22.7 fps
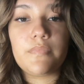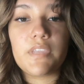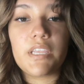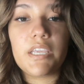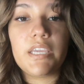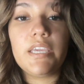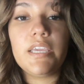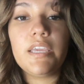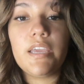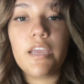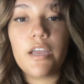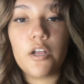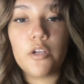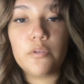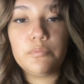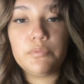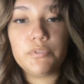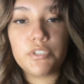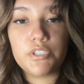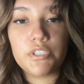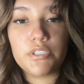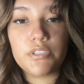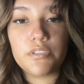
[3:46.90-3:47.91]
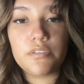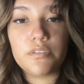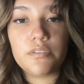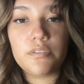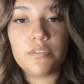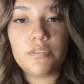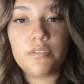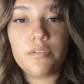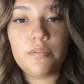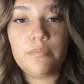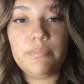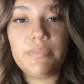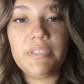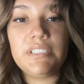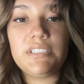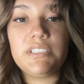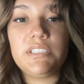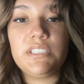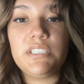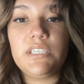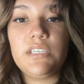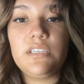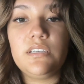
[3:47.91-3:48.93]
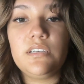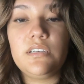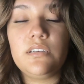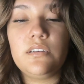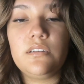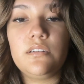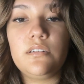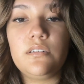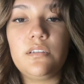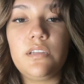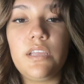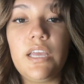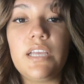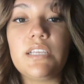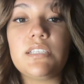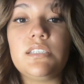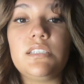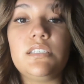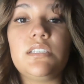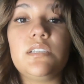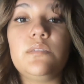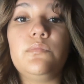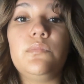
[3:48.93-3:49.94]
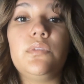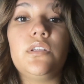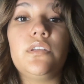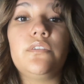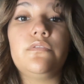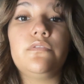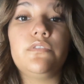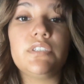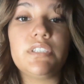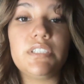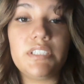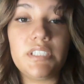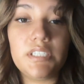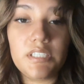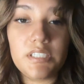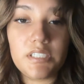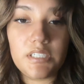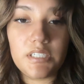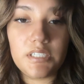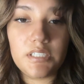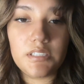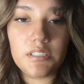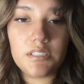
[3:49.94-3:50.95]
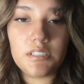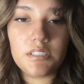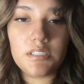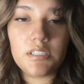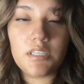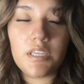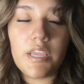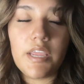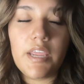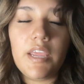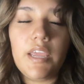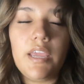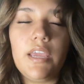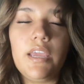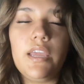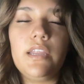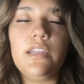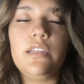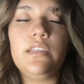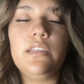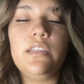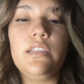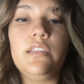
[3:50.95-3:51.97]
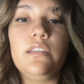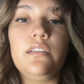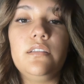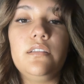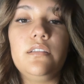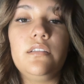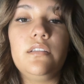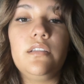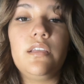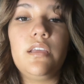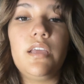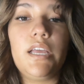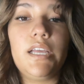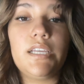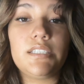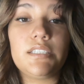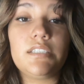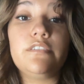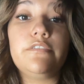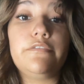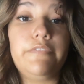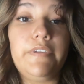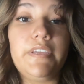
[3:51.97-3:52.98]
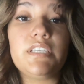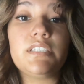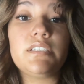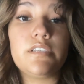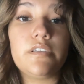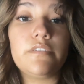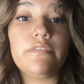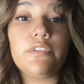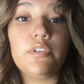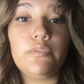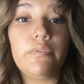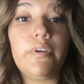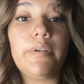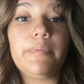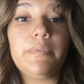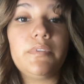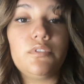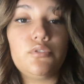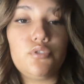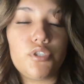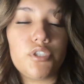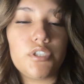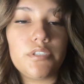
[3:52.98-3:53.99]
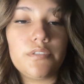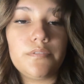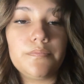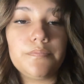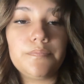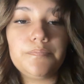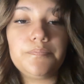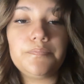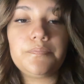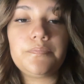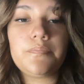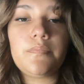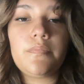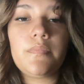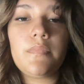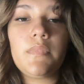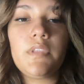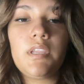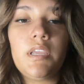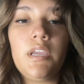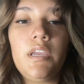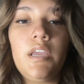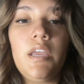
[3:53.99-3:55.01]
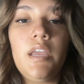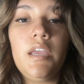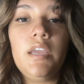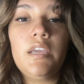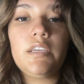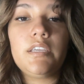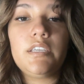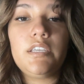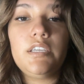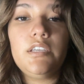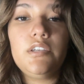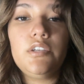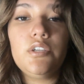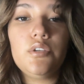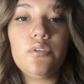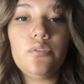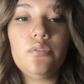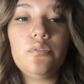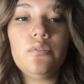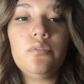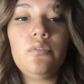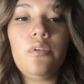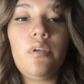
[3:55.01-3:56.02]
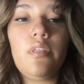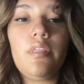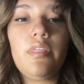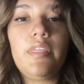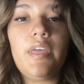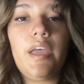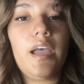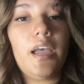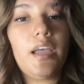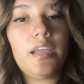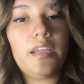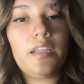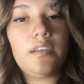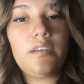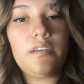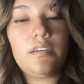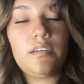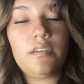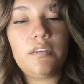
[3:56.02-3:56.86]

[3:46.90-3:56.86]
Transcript: He helped her be seen as a symbol of resistance and as the face of the revolution. He knew that